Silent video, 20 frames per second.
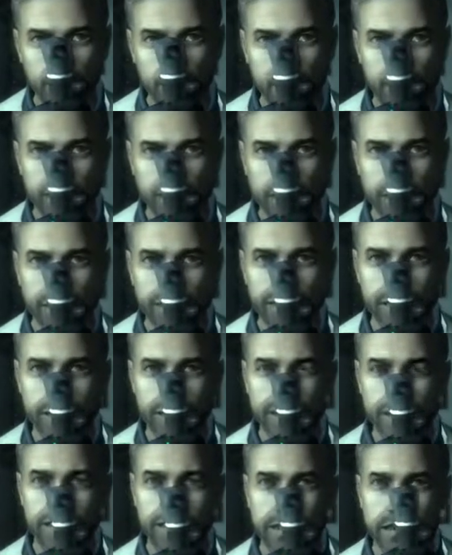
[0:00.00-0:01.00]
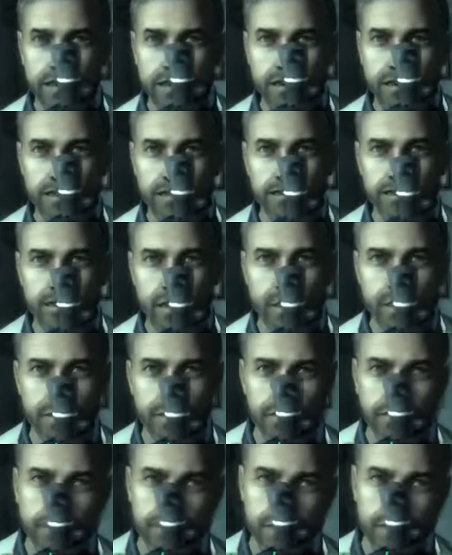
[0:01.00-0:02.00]
As far as I can tell, you're a
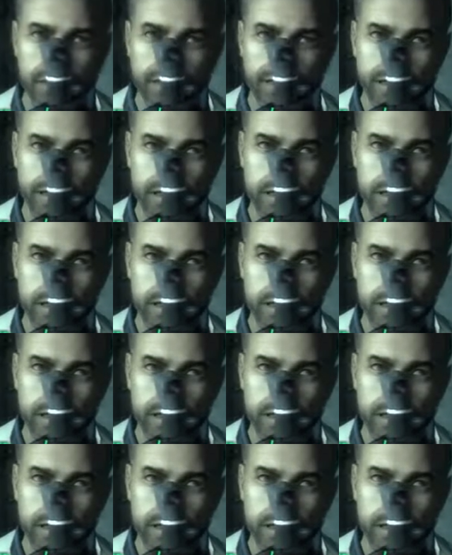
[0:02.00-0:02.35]
perfectly